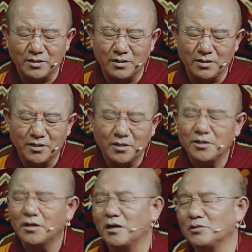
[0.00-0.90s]
purification of
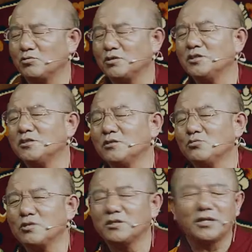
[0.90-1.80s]
one of the 5 evil
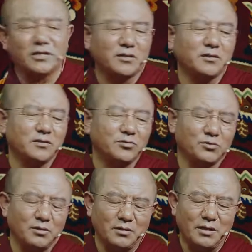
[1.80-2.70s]
deeds of immediate
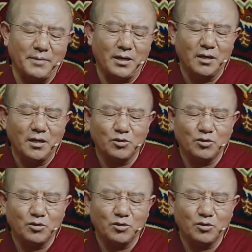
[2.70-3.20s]
fruition,